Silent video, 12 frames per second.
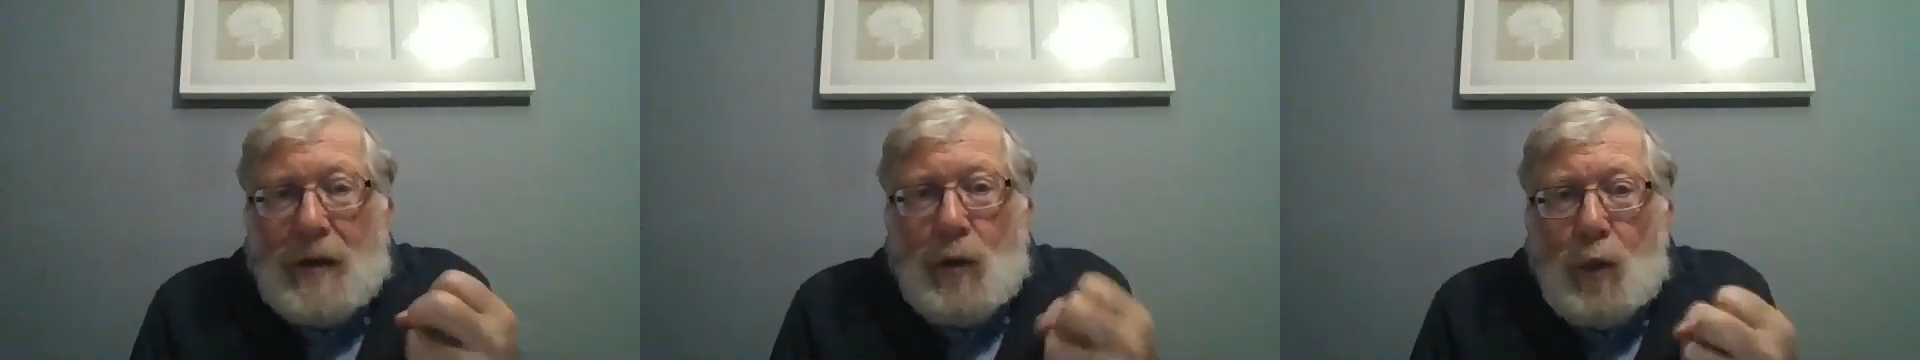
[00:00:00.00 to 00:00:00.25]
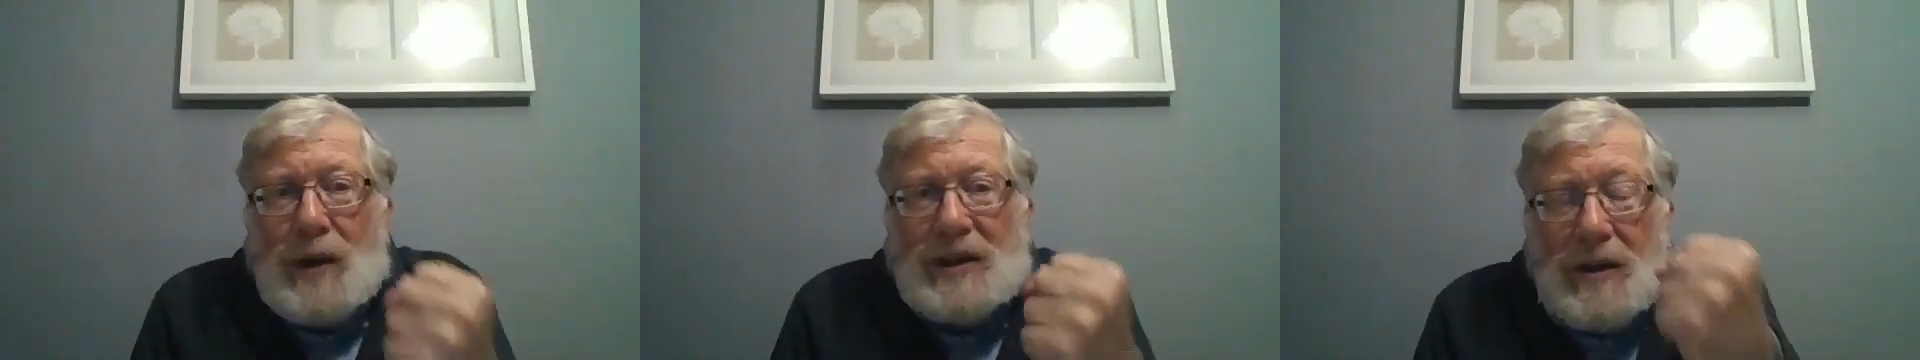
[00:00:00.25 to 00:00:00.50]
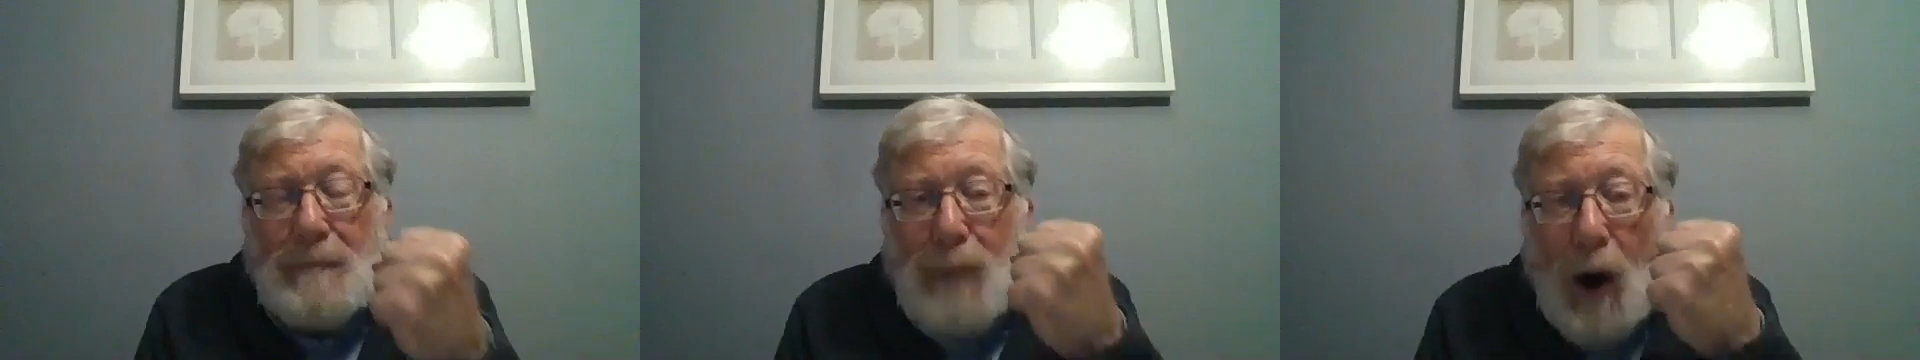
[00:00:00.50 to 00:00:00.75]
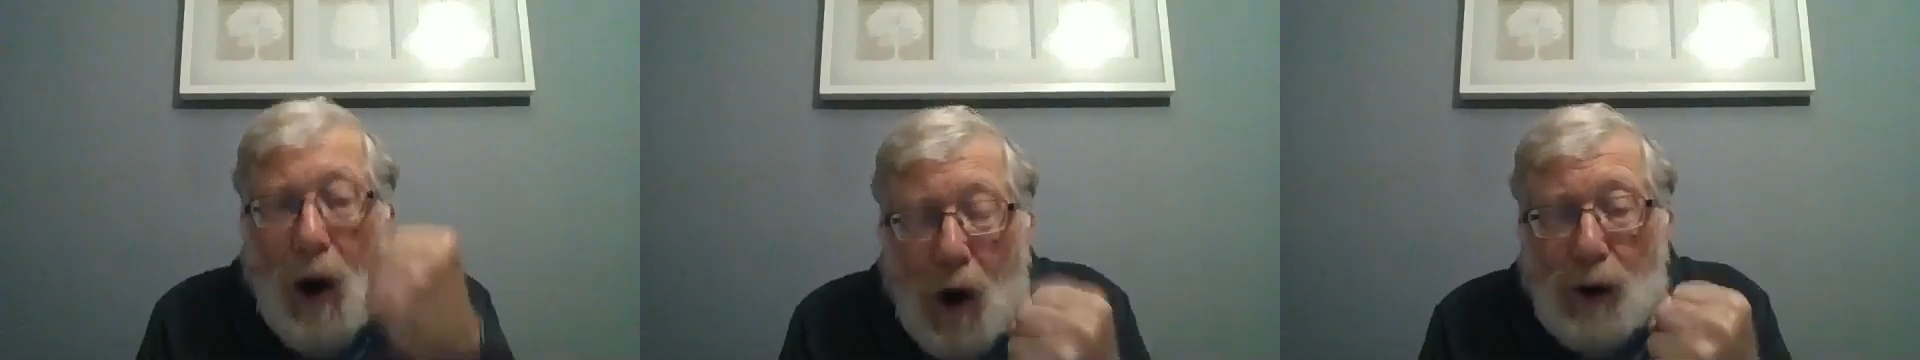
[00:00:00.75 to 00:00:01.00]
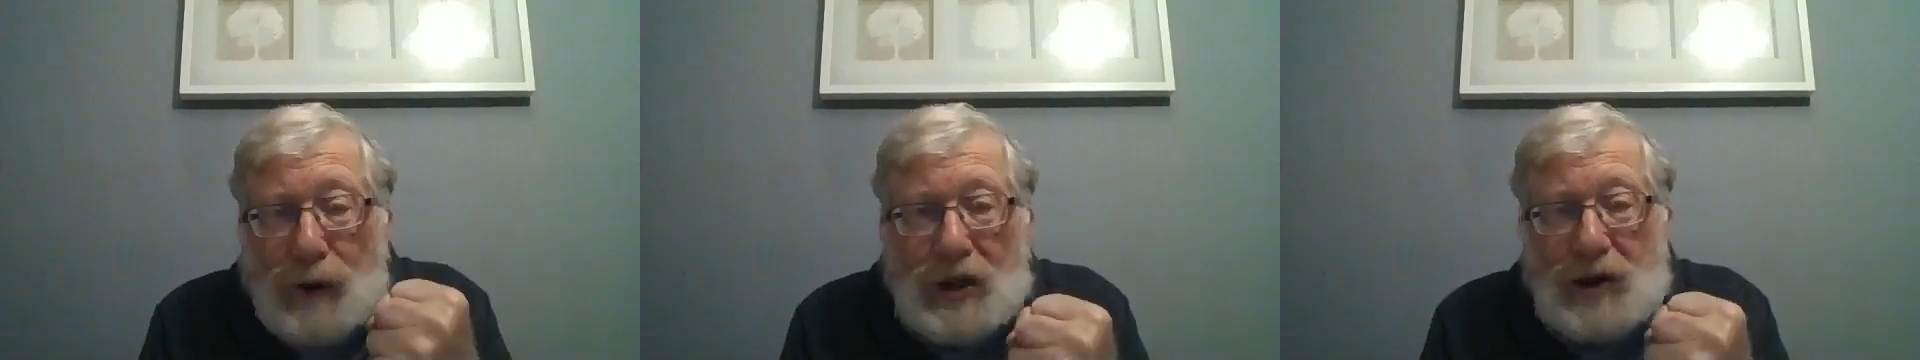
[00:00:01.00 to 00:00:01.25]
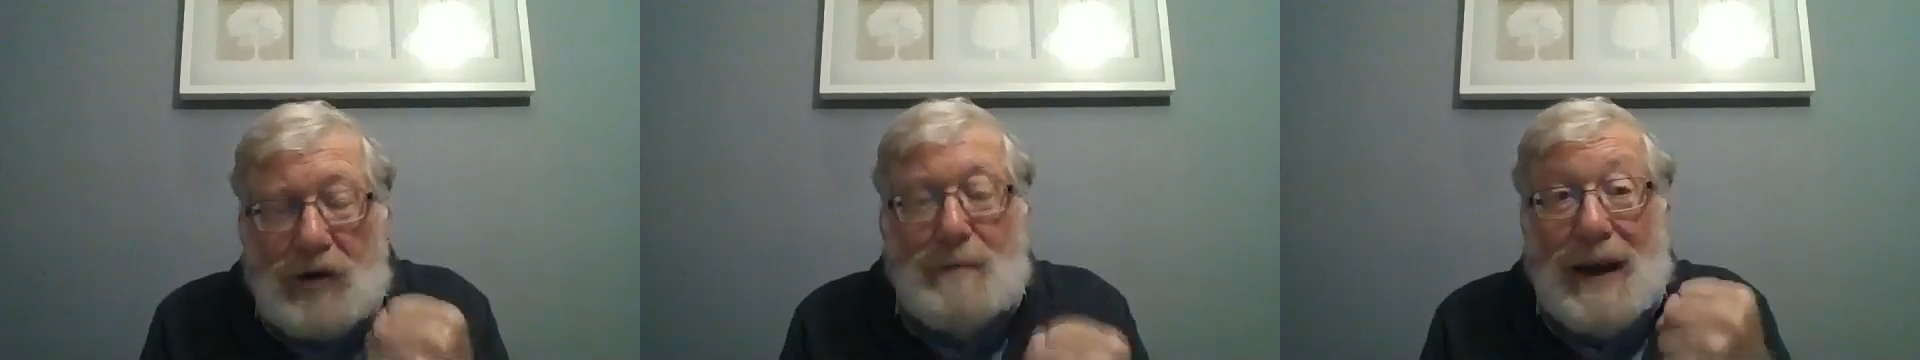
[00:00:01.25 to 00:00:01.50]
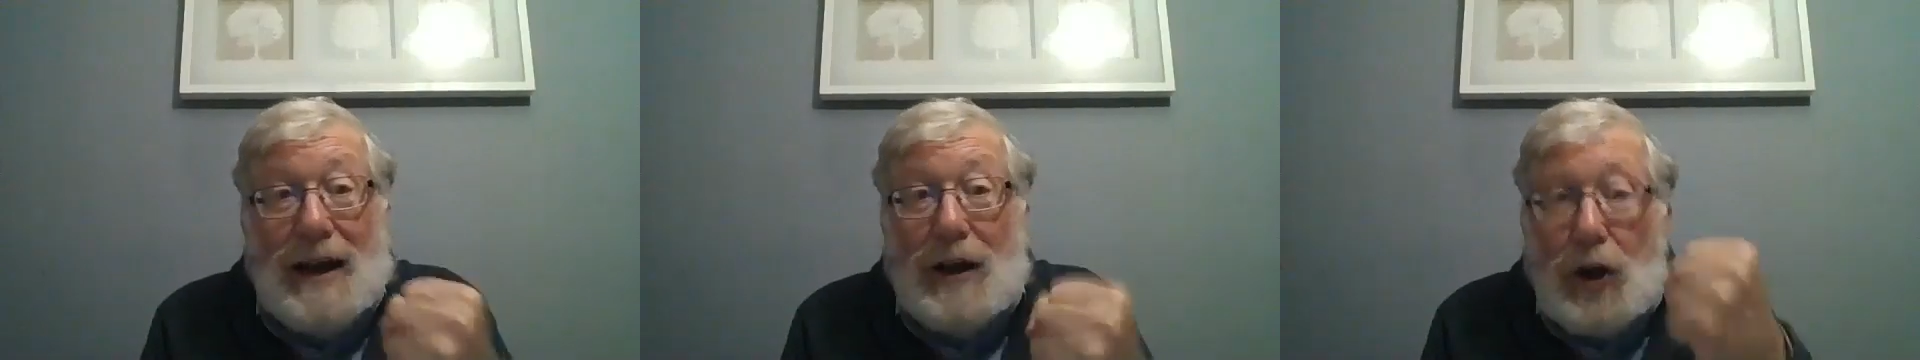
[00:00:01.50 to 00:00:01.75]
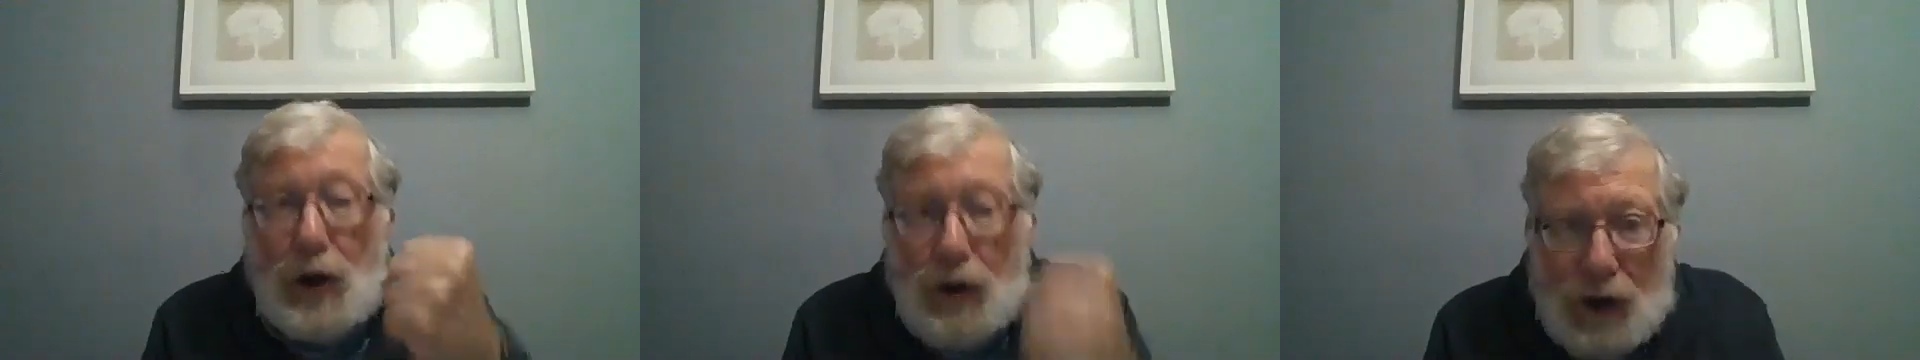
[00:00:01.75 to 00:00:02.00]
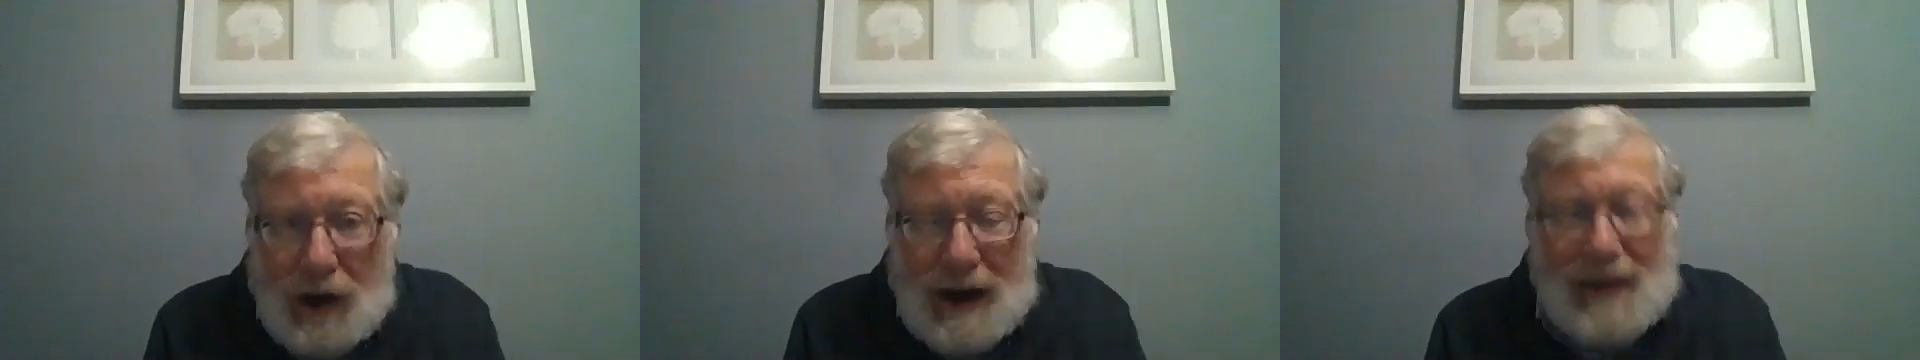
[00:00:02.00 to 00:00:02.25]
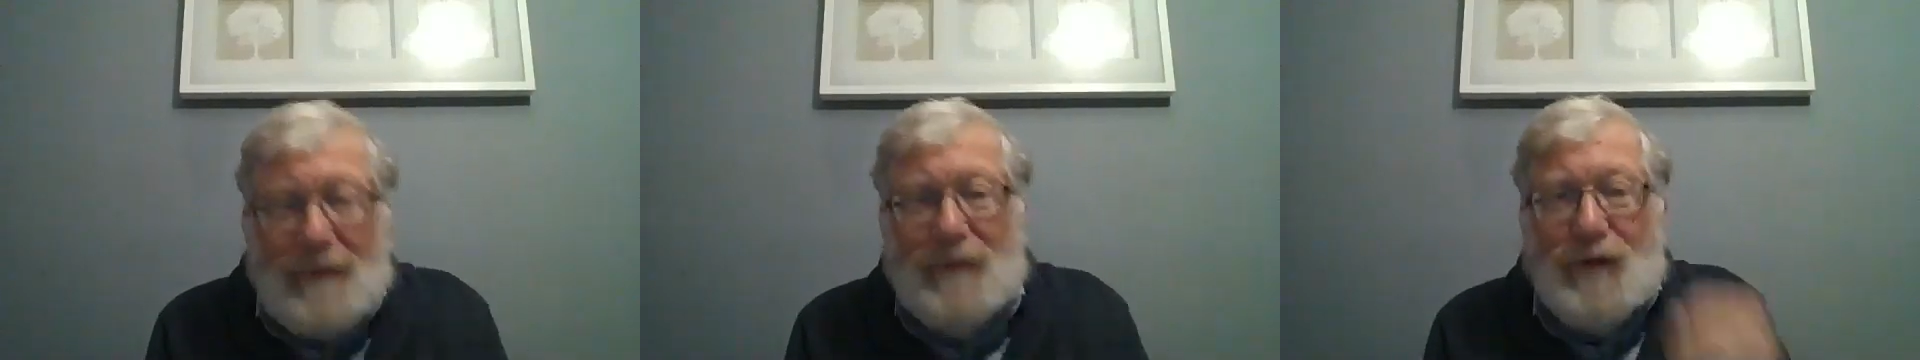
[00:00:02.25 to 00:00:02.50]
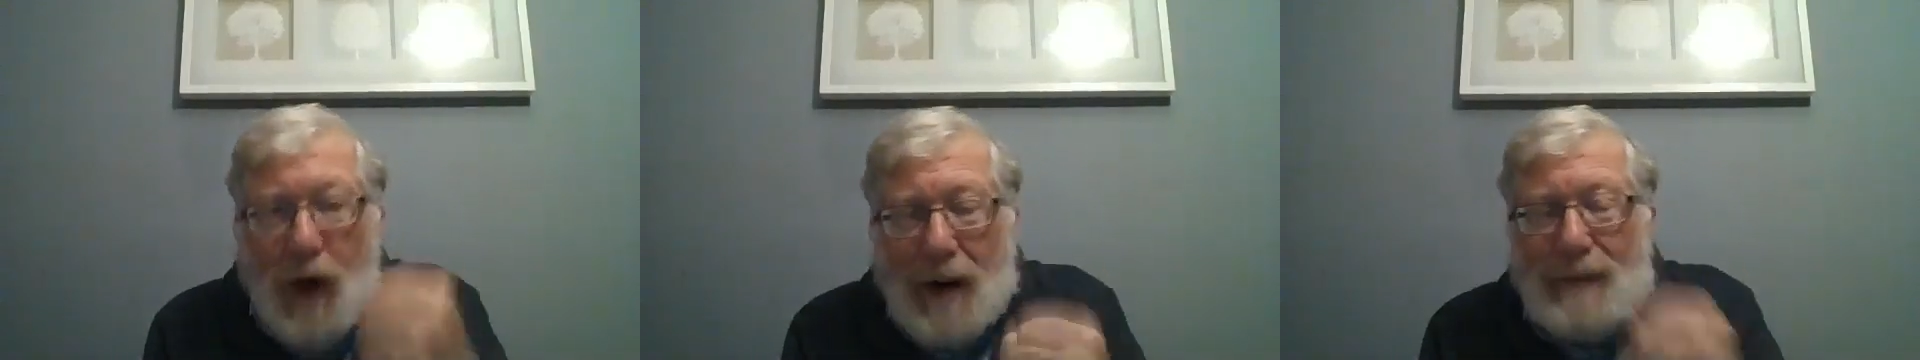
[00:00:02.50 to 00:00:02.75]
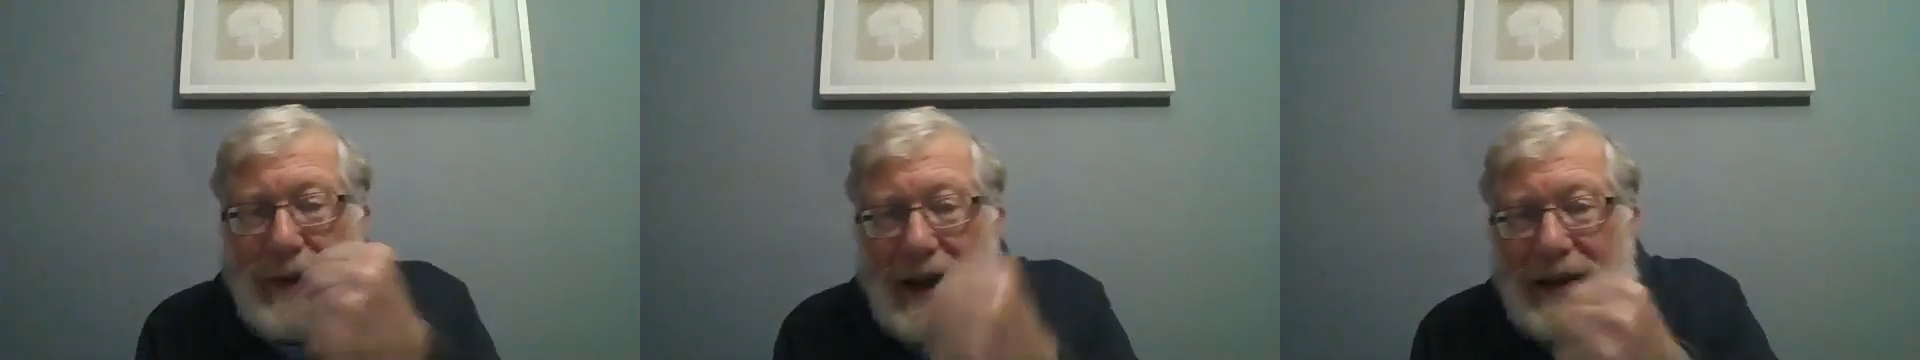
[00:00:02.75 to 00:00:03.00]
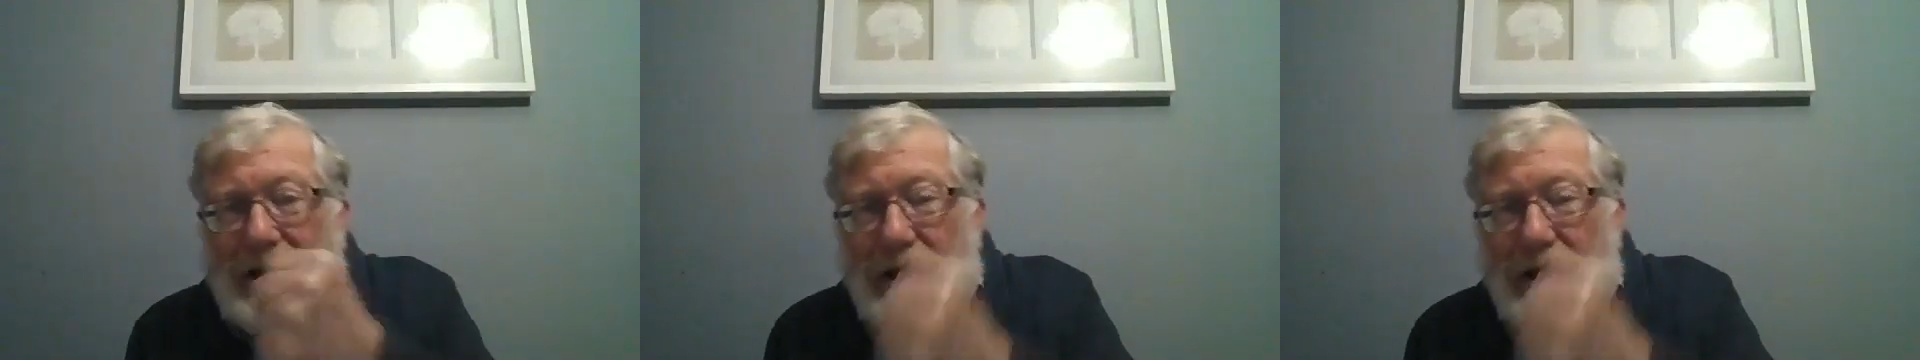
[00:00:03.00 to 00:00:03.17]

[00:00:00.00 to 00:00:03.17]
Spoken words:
we're supposed to be learning from these